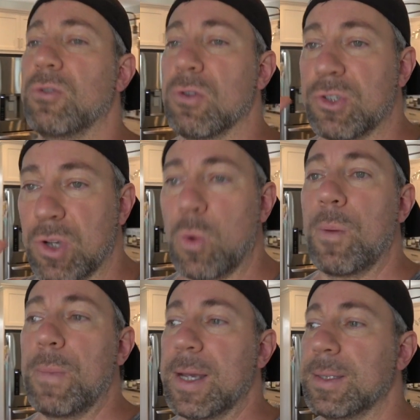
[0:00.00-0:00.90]
You're so
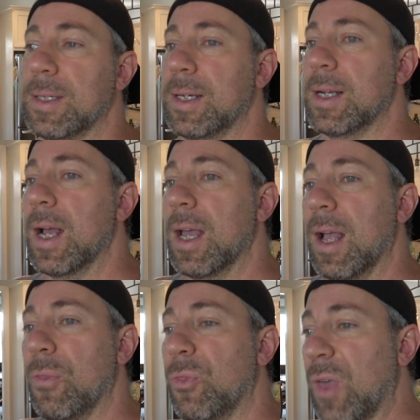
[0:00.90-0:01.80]
amazing.
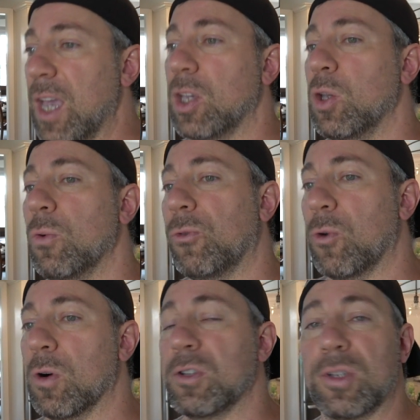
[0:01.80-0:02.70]
And thank you
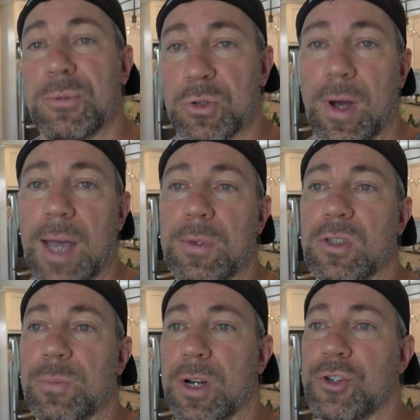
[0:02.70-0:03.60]
for subscribing
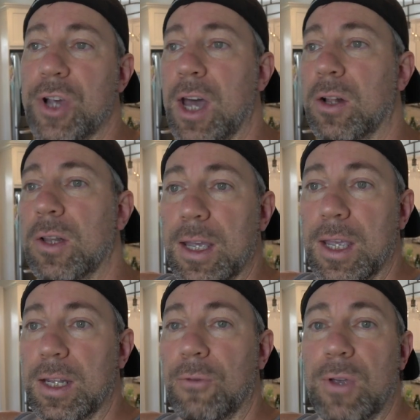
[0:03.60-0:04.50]
to my channel.
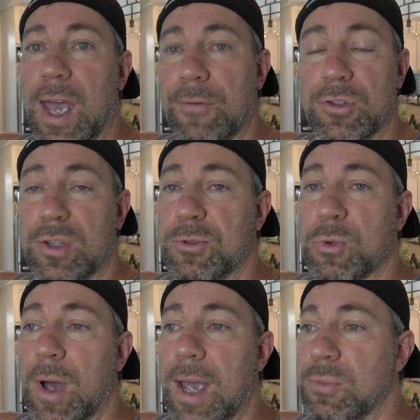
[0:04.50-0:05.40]
And if you haven't
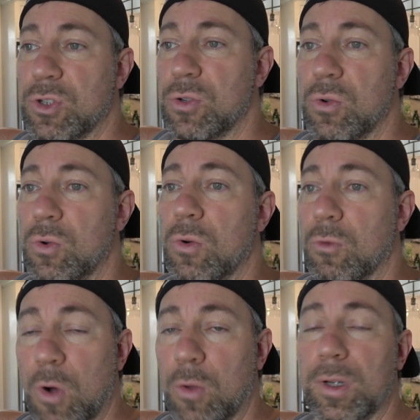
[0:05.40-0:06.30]
subscribed to
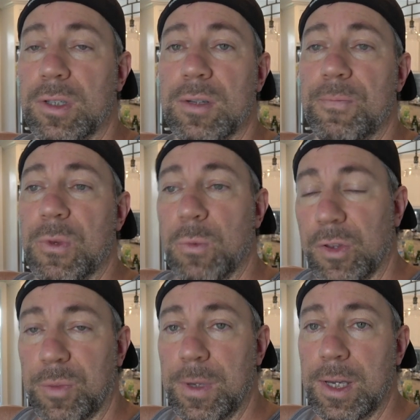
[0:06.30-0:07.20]
Roland
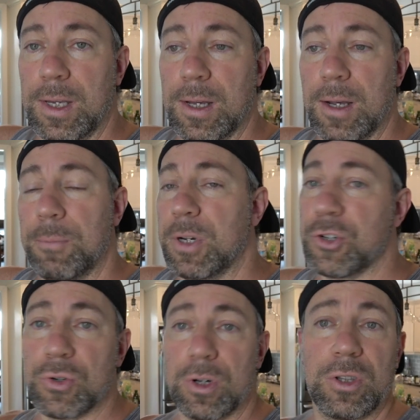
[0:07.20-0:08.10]
With Me, be
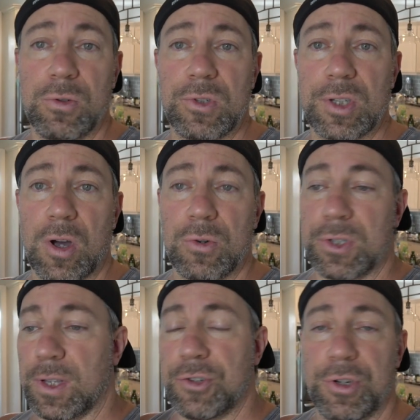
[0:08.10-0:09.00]
sure to do so
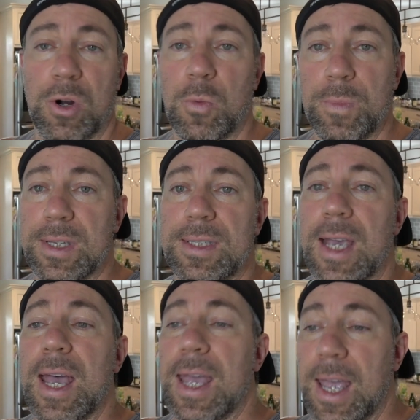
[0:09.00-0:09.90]
so that you don't miss
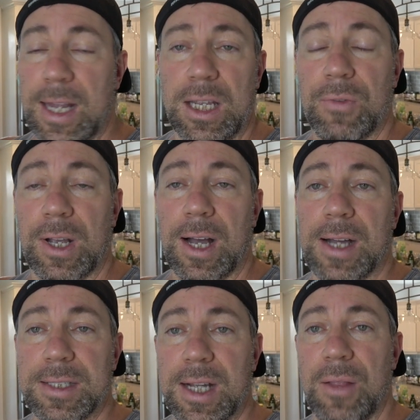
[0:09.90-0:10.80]
any of the
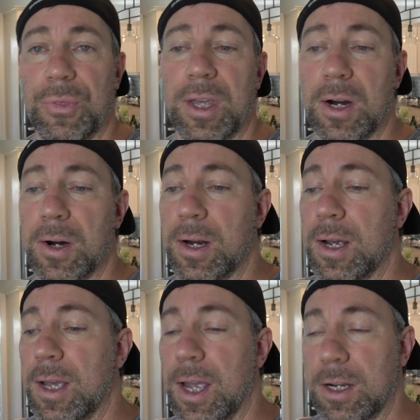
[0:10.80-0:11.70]
content there.
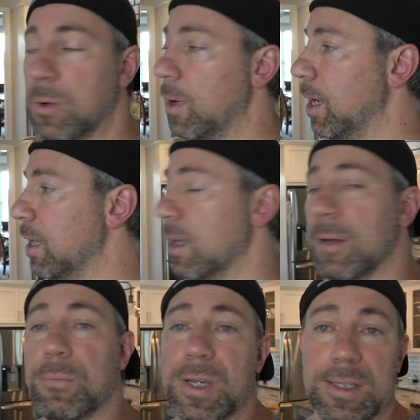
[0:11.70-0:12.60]
Anyway,
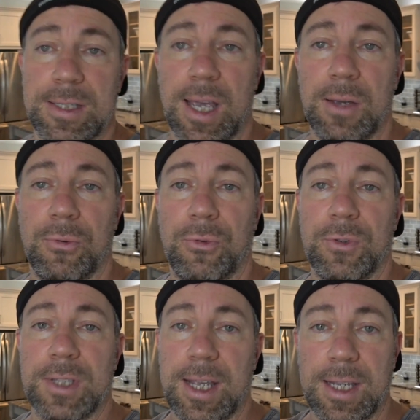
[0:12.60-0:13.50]
be
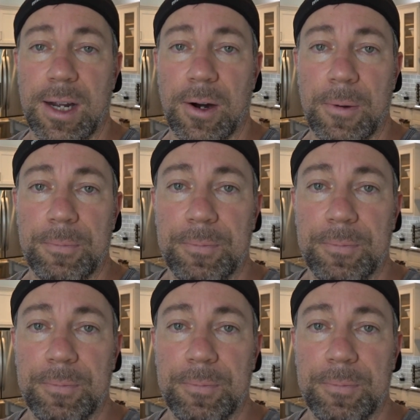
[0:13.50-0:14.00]
safe. Take care.